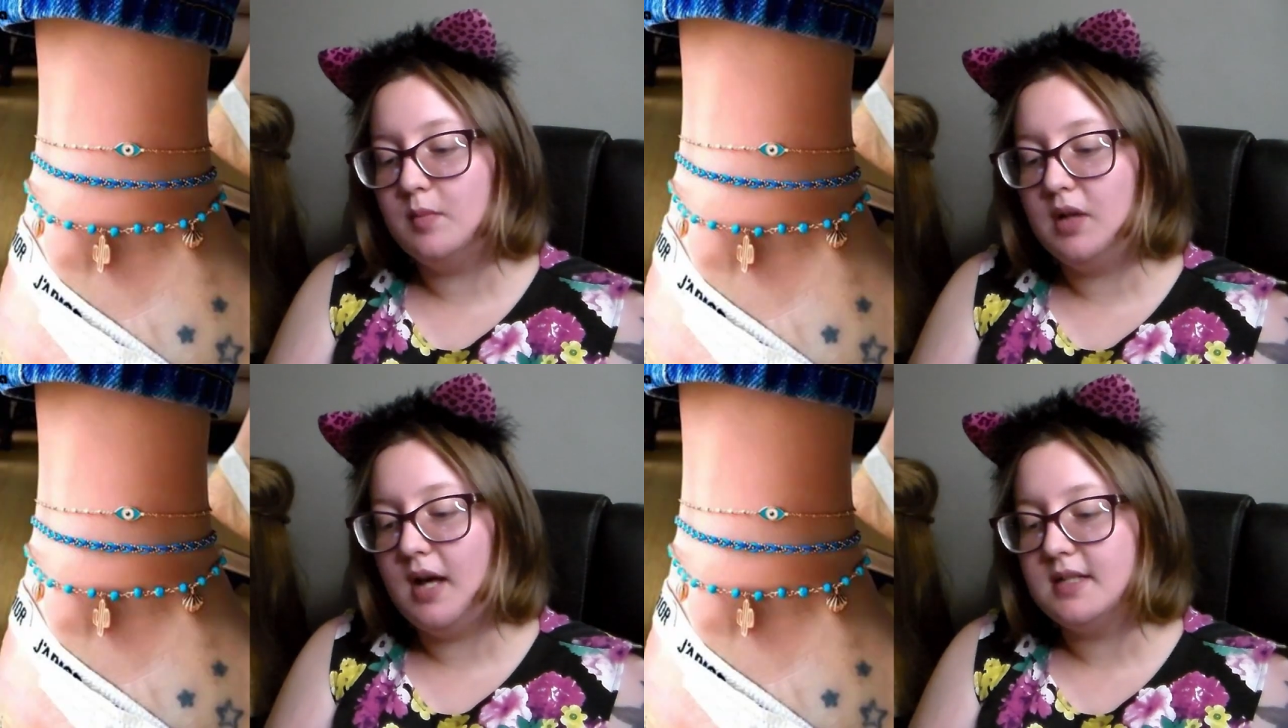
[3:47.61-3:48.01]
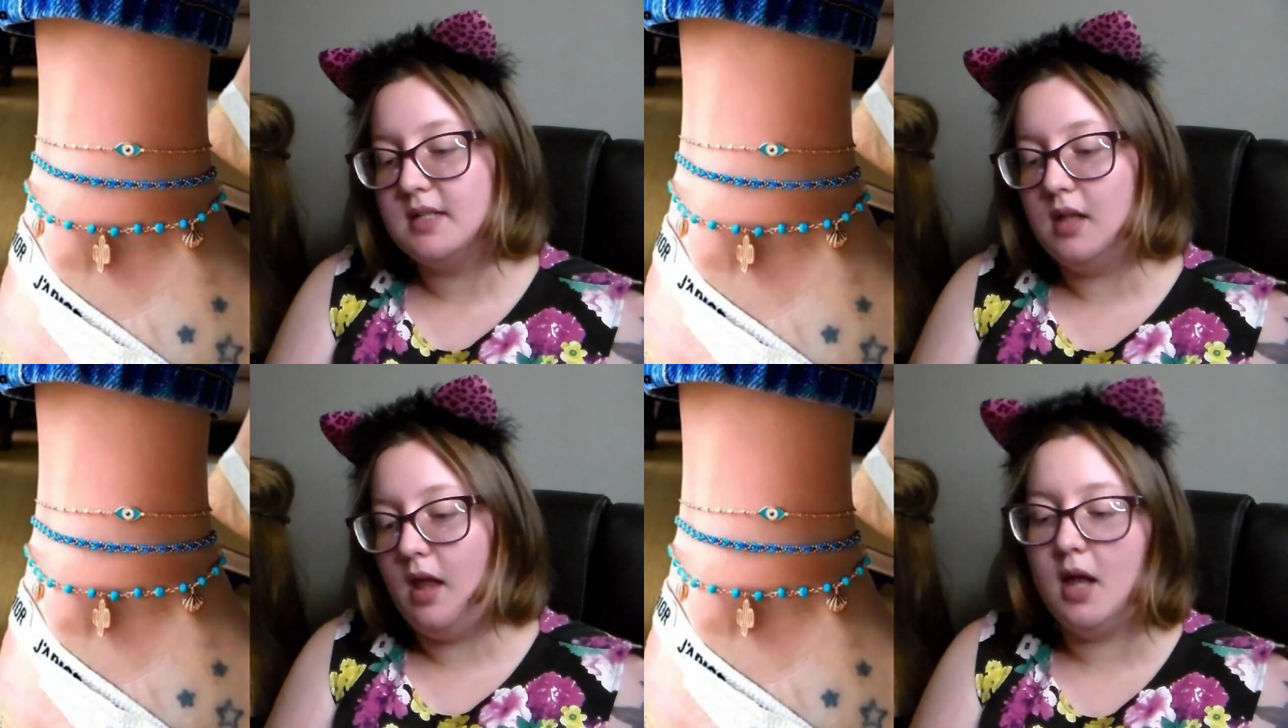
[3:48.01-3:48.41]

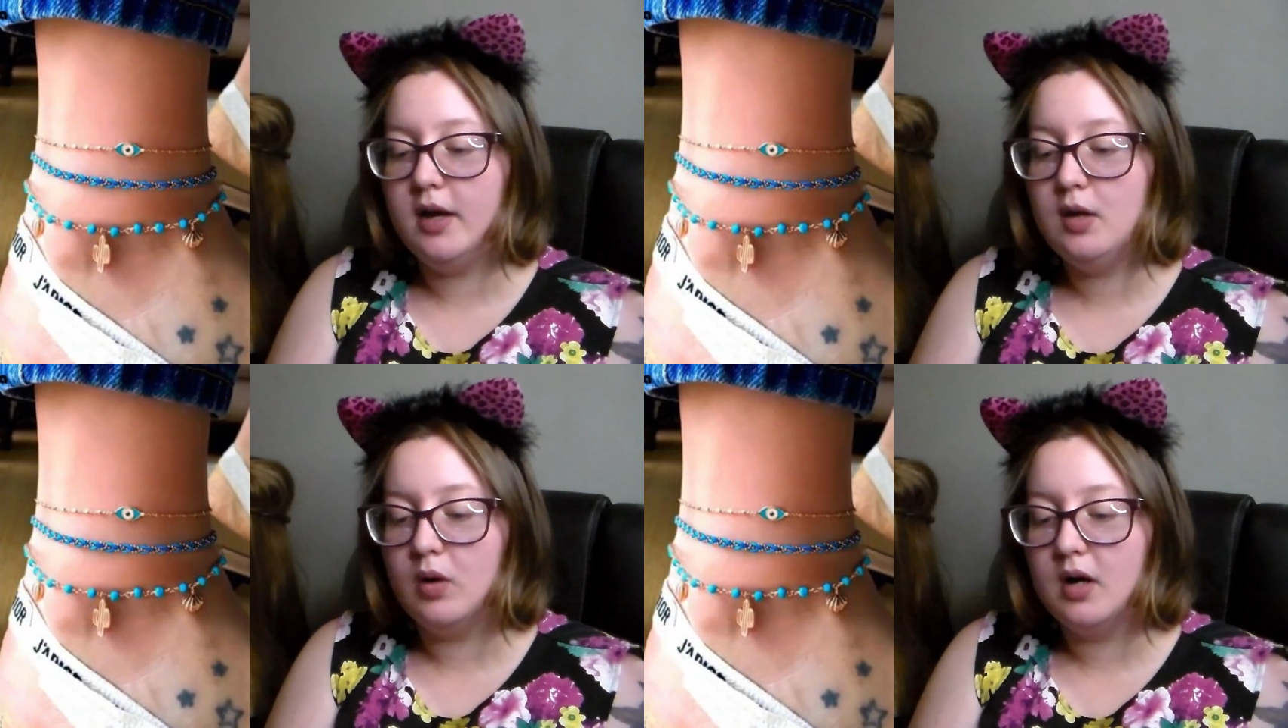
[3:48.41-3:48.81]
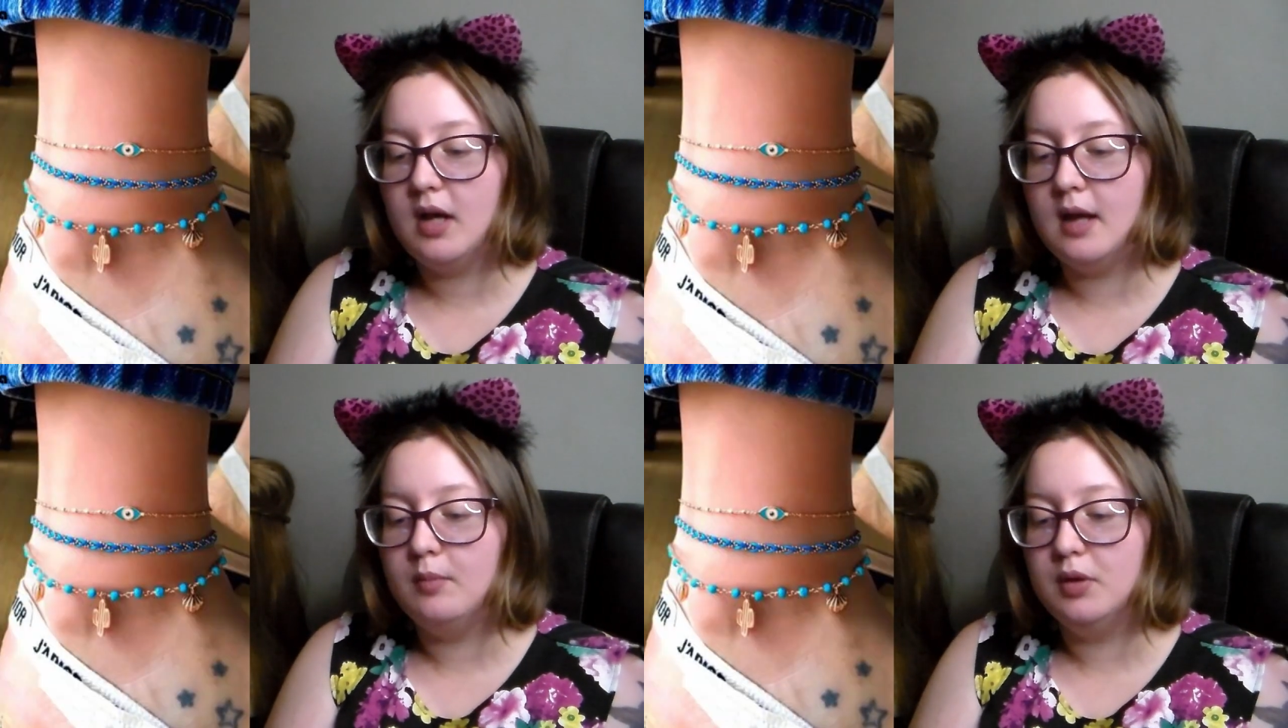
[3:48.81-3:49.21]
symbolizes luck in
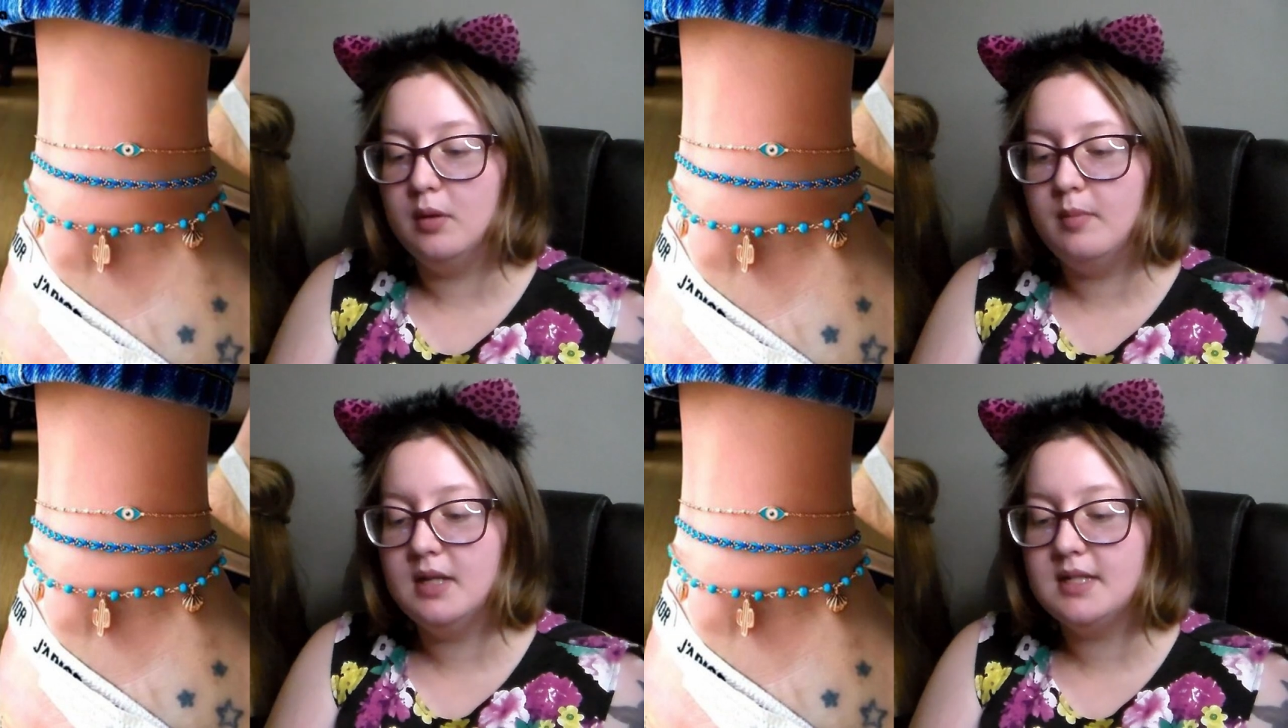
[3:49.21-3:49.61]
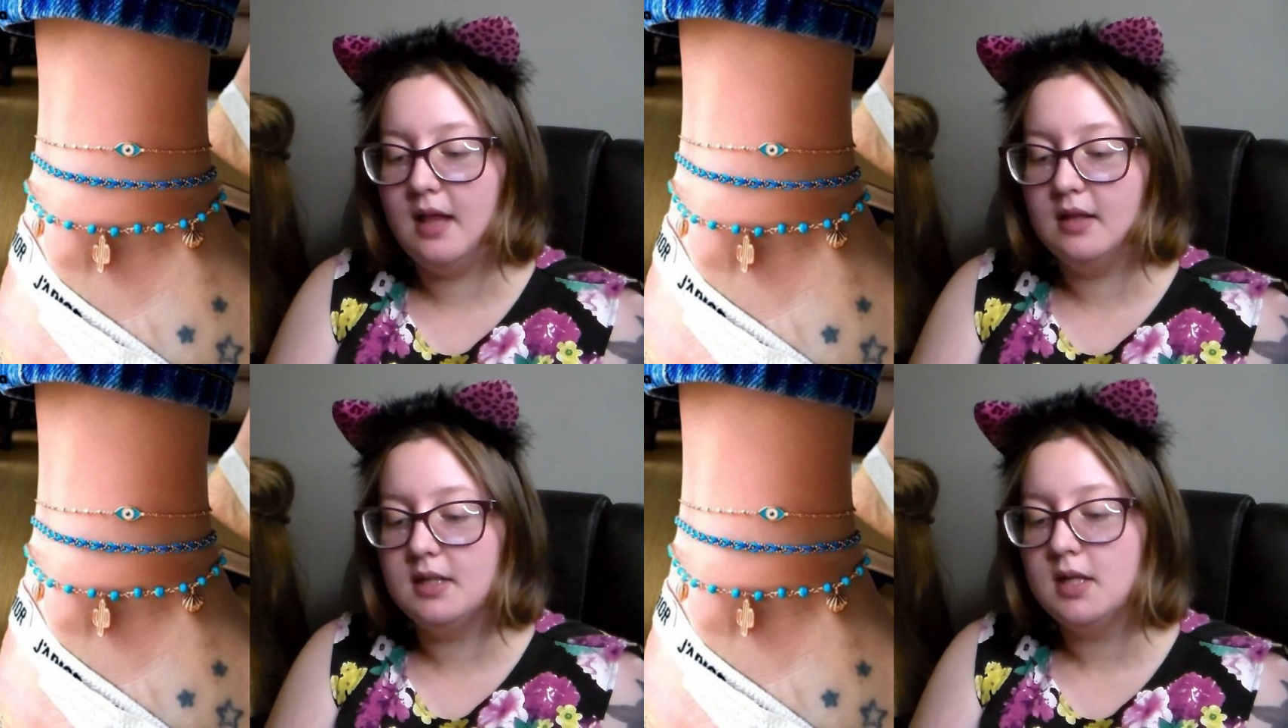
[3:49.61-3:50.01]
work and blooming
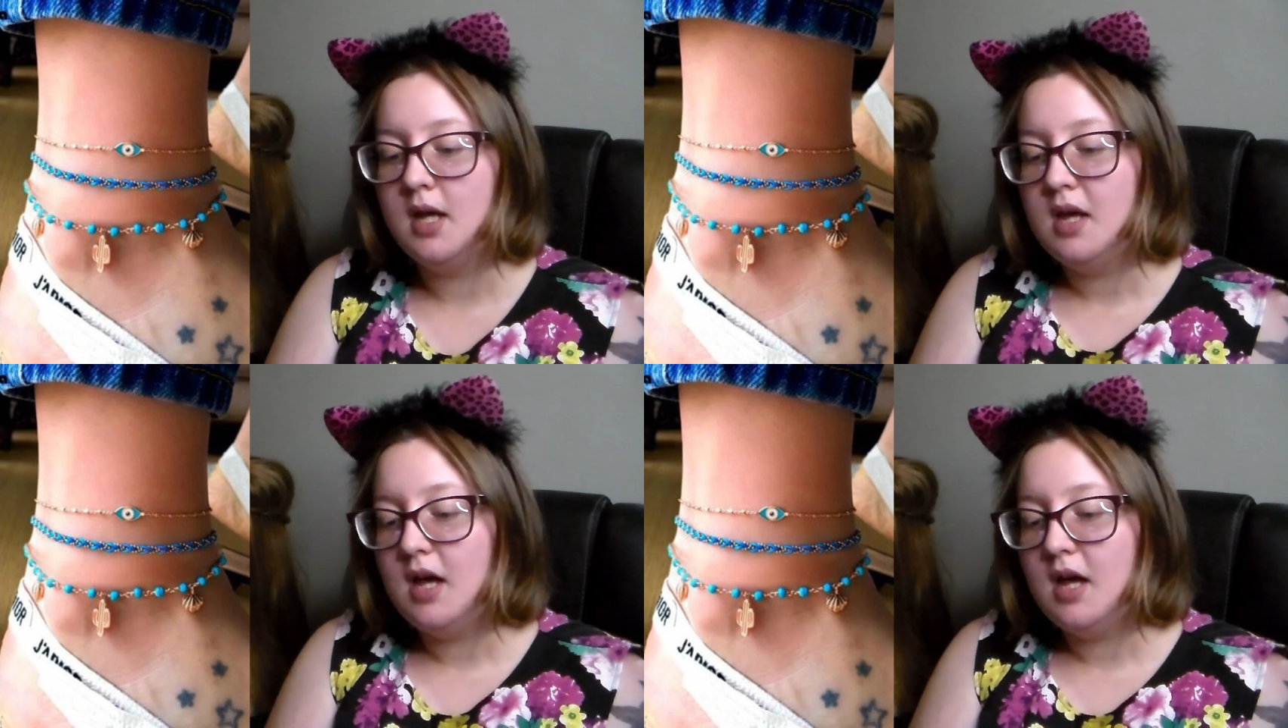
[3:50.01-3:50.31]
talent.